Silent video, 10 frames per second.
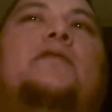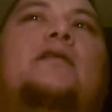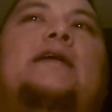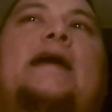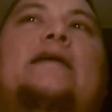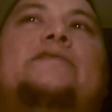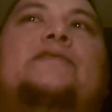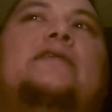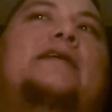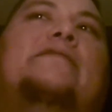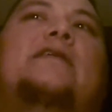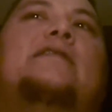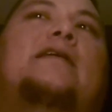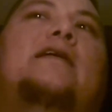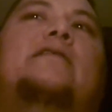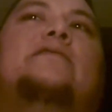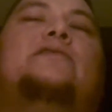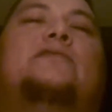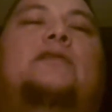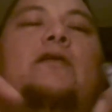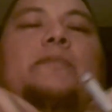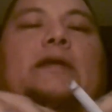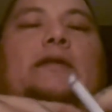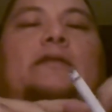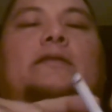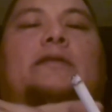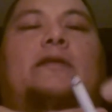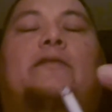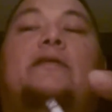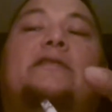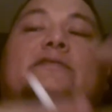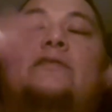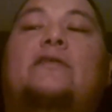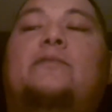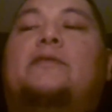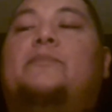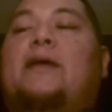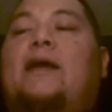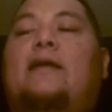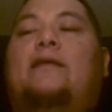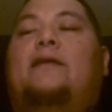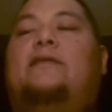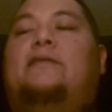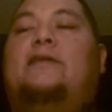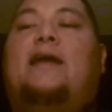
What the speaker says: her cancer and everything else. So, I mean, there is good with the bad, and